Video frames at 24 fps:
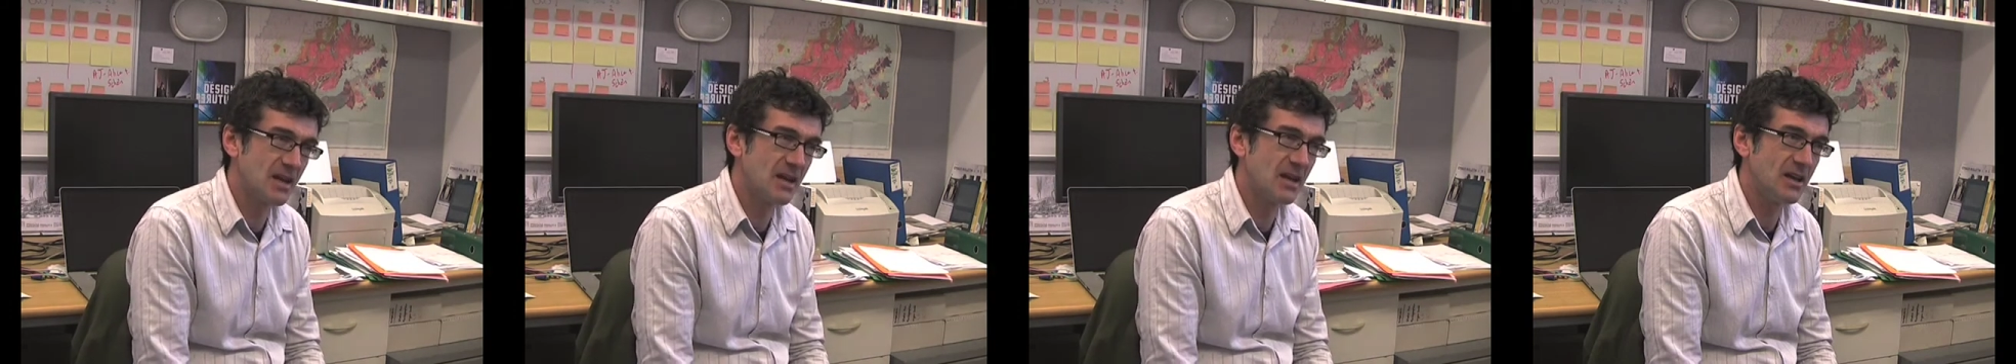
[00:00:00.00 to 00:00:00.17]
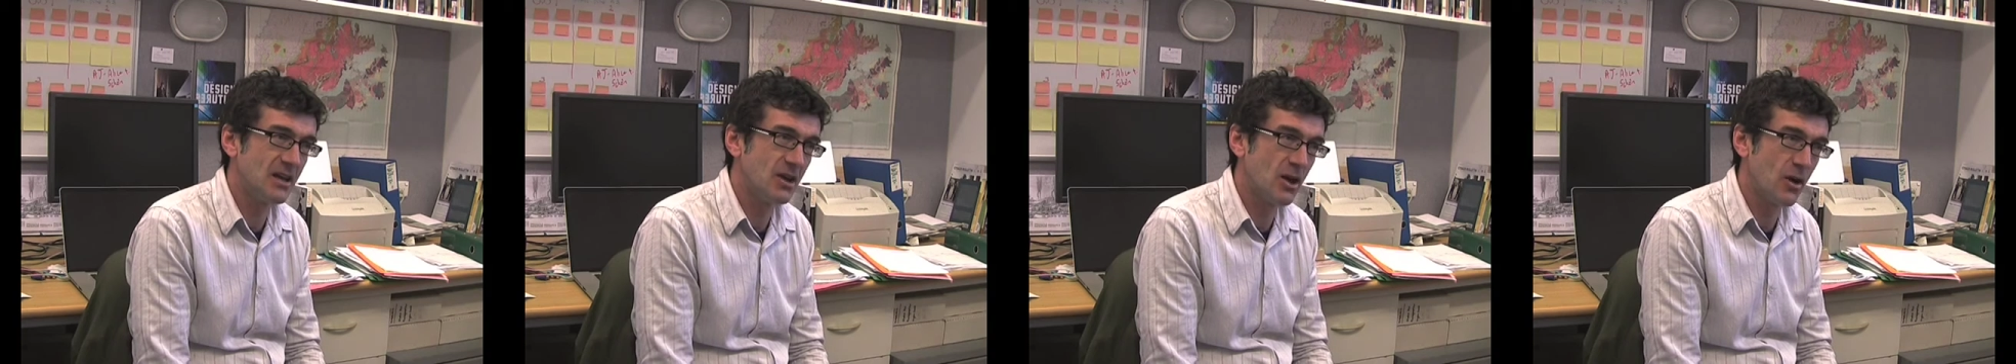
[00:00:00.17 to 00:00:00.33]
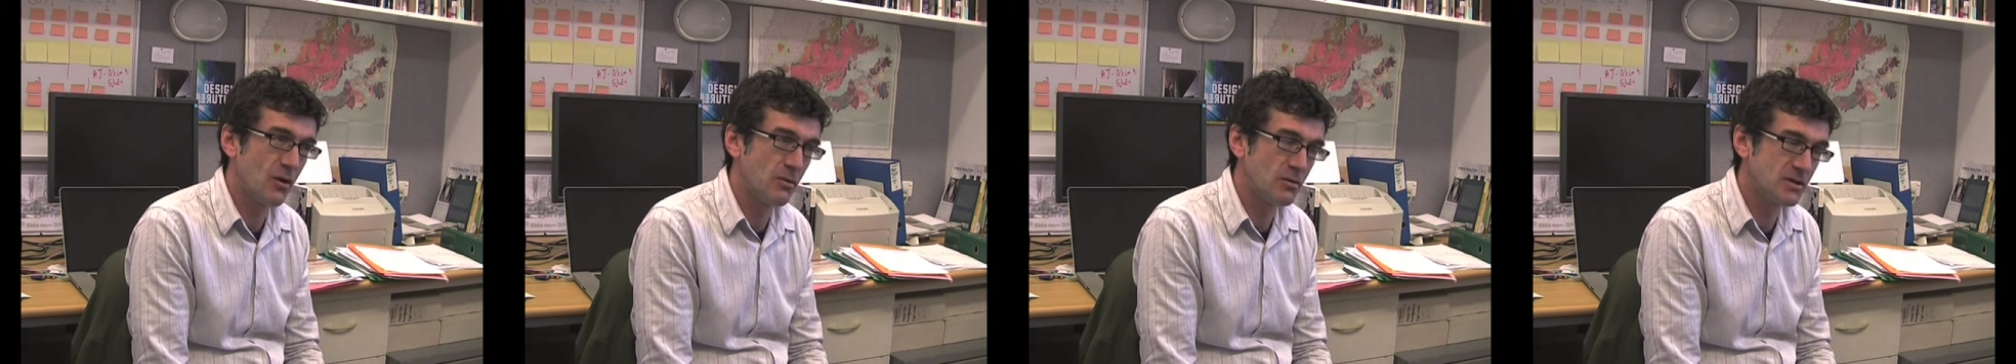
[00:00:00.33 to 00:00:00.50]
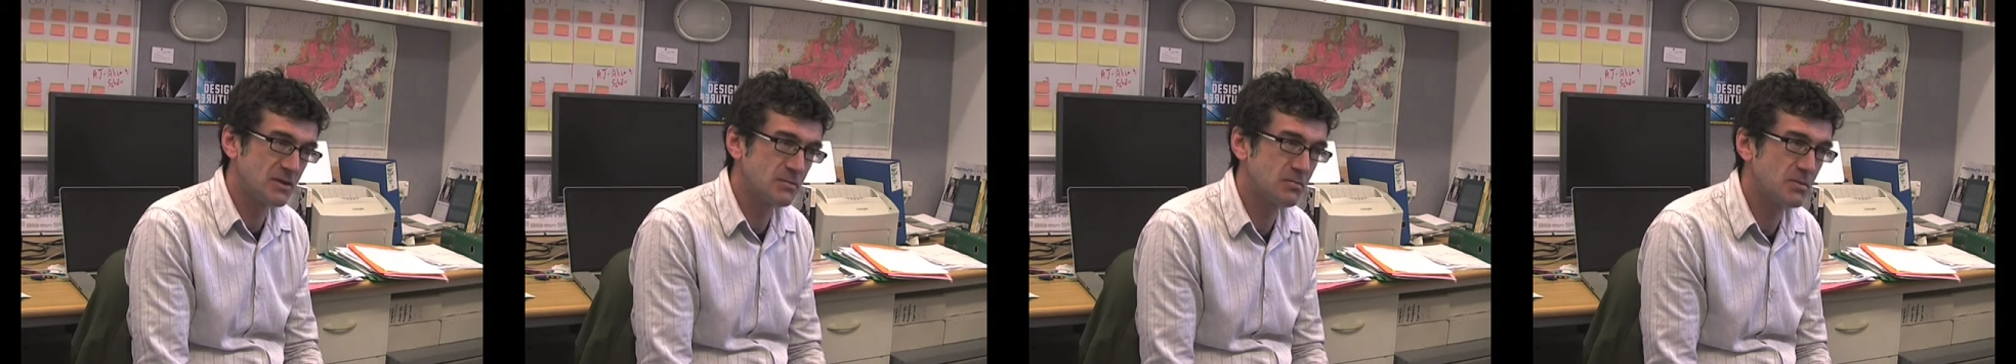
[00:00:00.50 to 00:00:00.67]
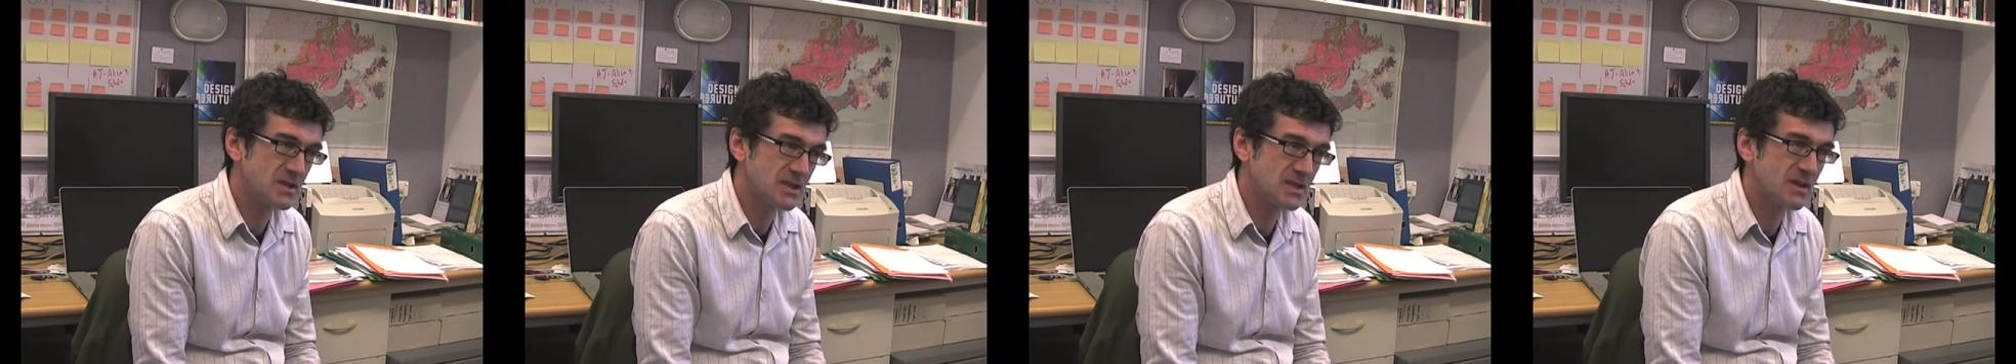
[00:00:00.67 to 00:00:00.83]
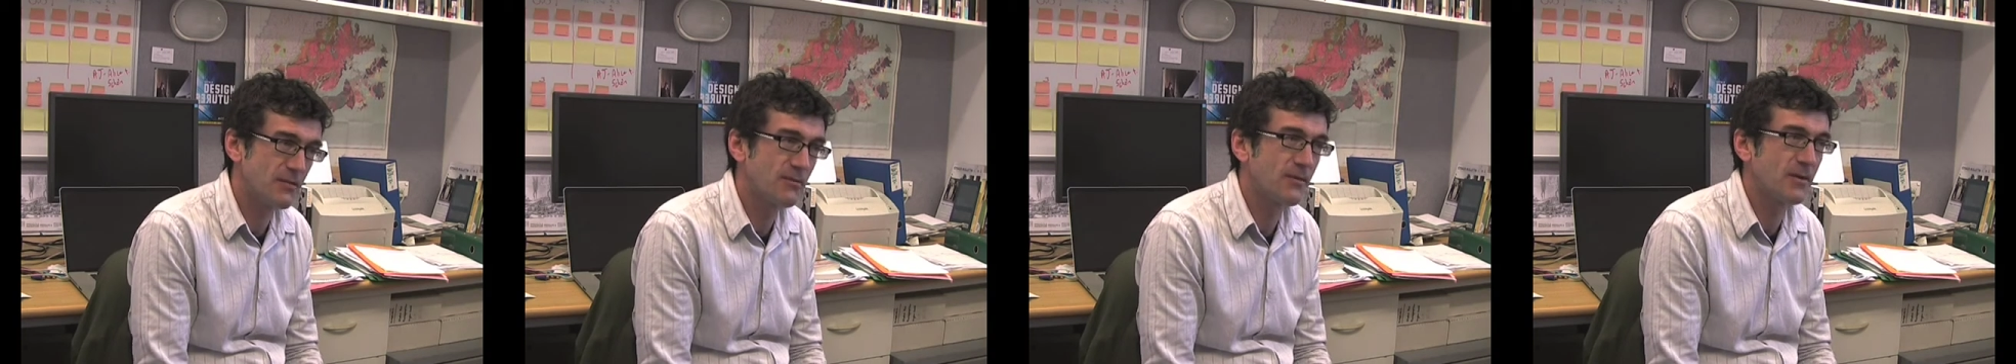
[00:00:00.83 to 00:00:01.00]
you know,
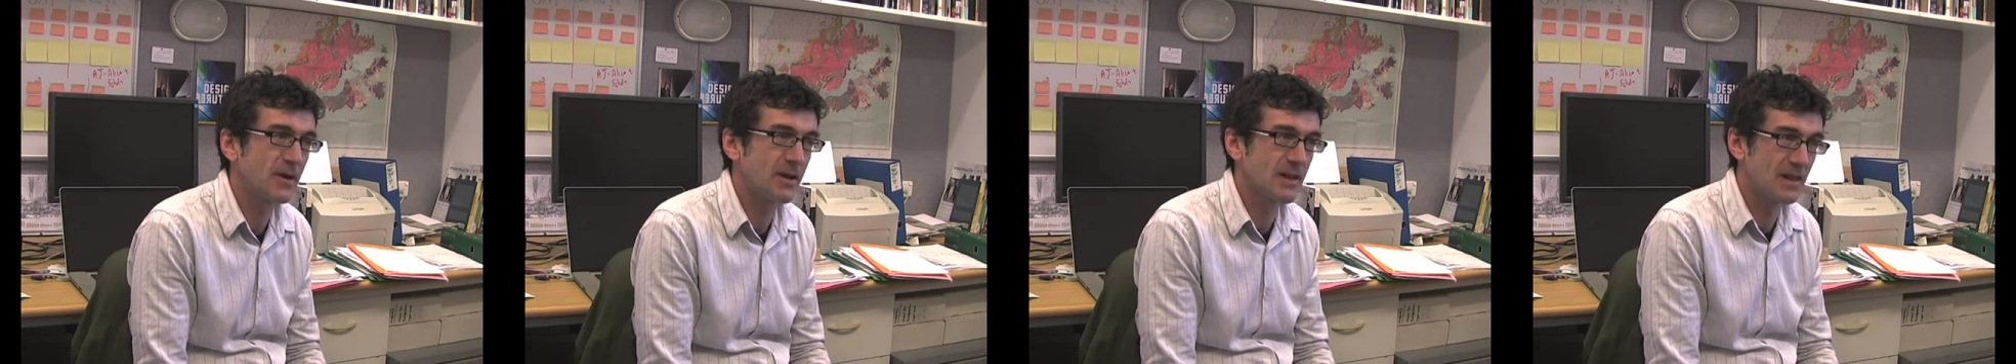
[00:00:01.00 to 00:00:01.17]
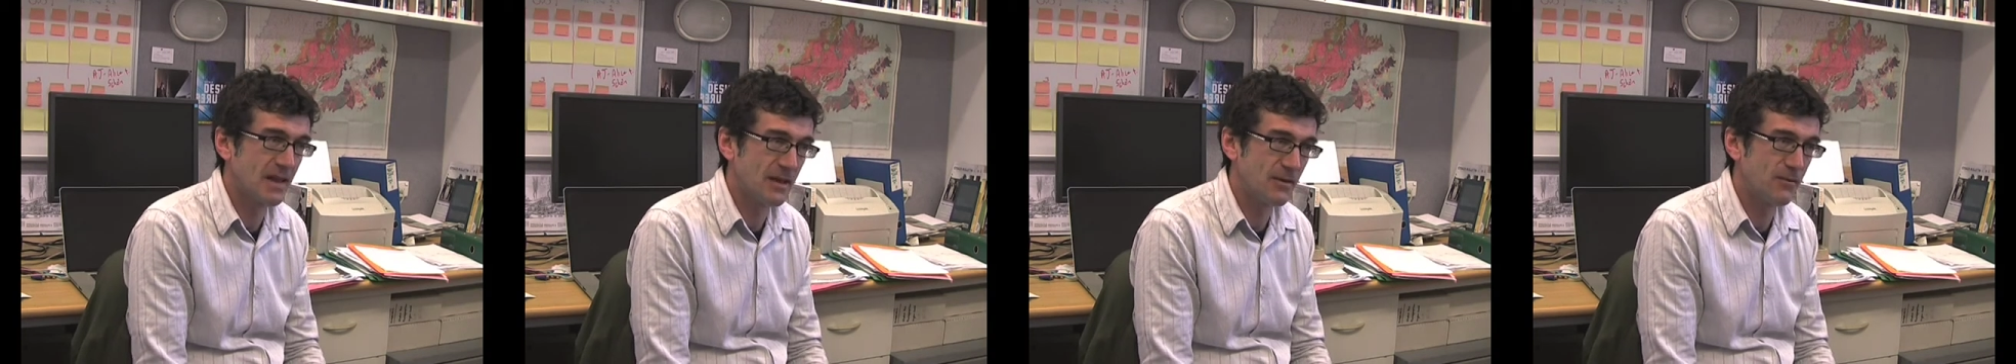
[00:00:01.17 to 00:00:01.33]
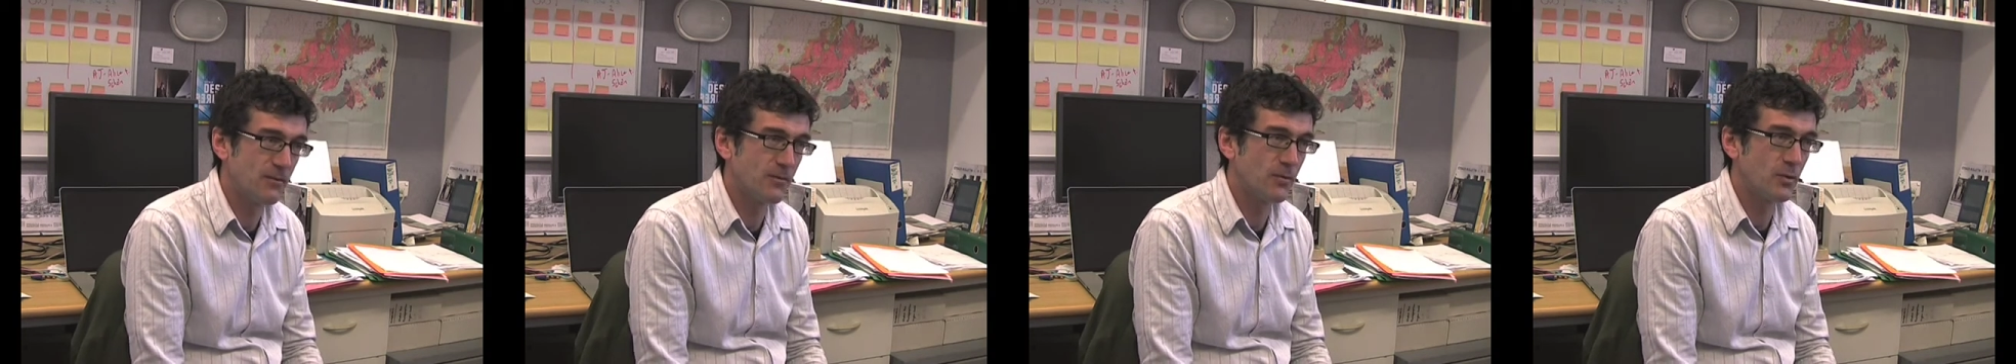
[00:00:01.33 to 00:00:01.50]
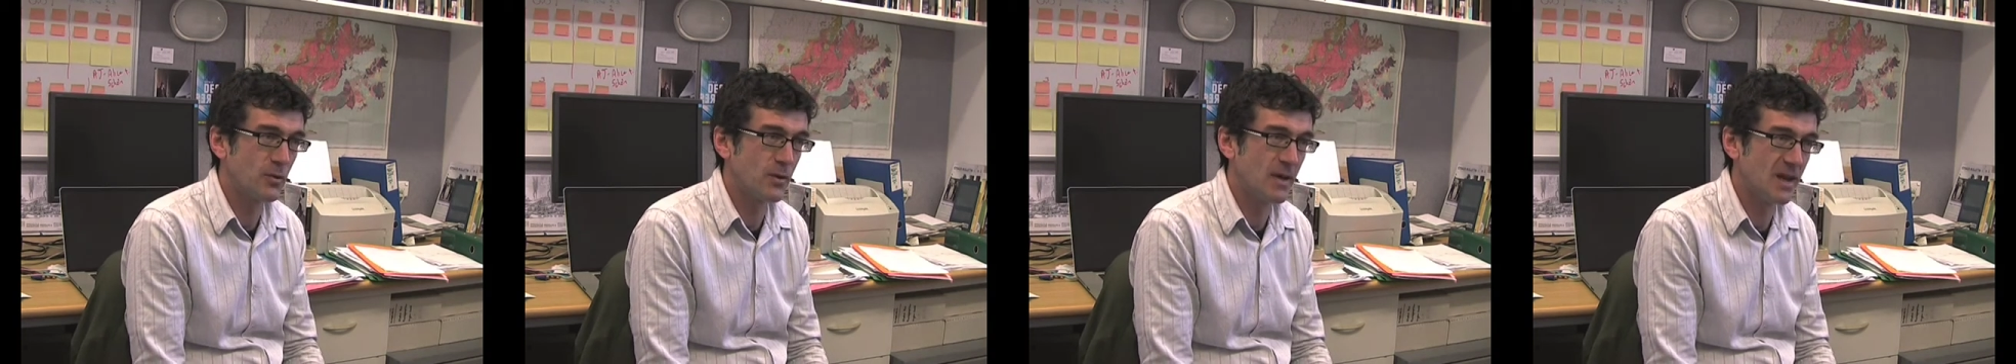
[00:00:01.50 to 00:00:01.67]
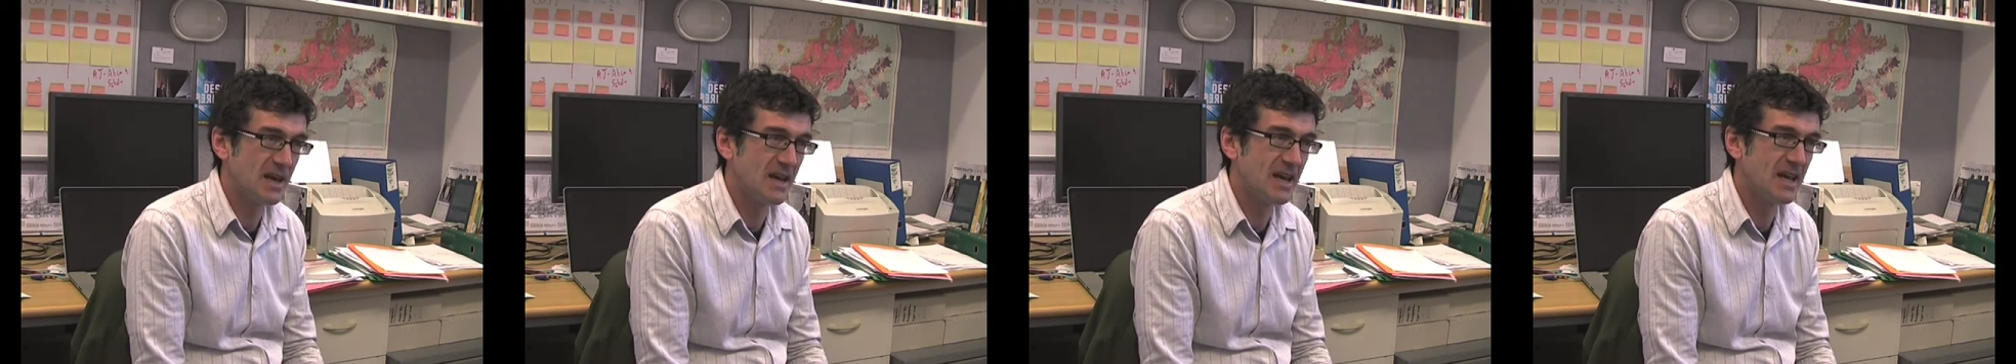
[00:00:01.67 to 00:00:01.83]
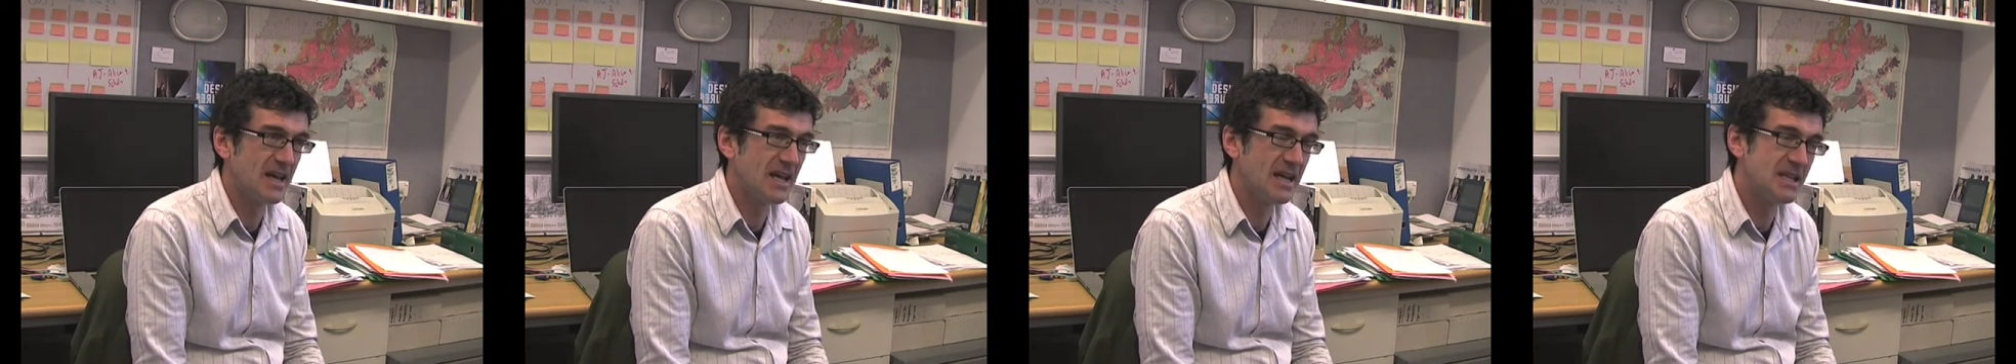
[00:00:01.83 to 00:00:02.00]
specifically for their
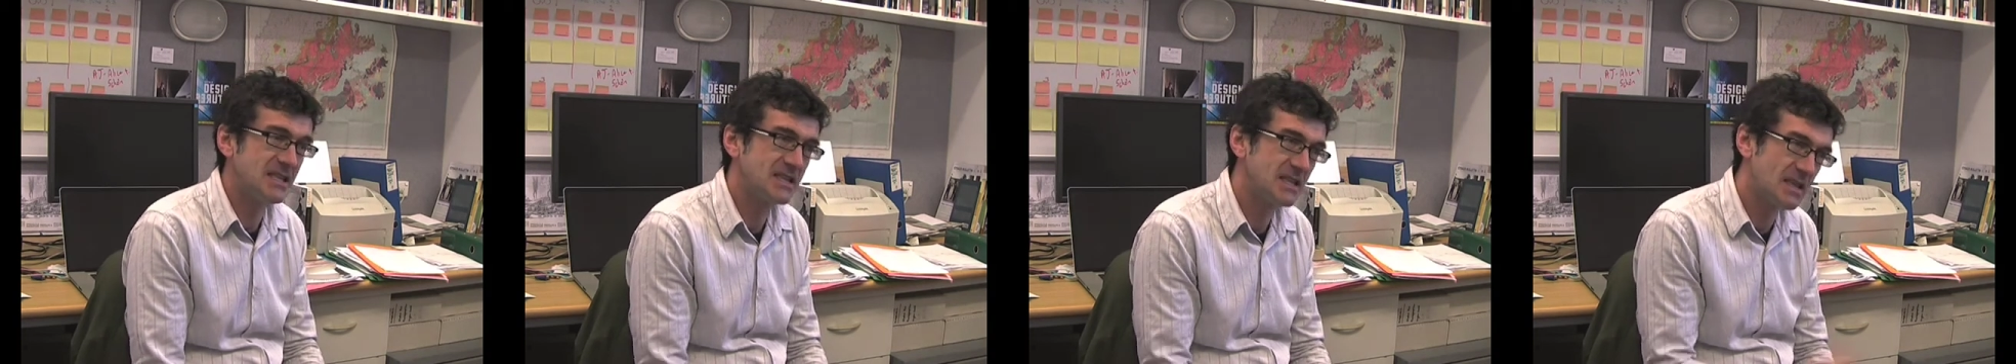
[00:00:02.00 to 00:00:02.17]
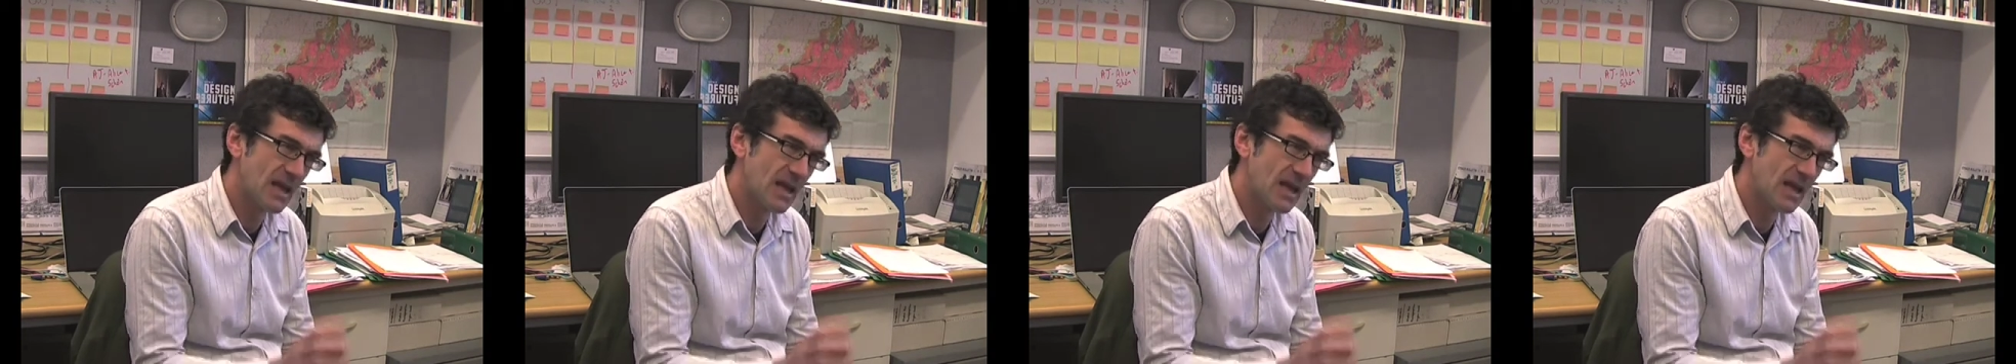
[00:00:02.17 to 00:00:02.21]
needs.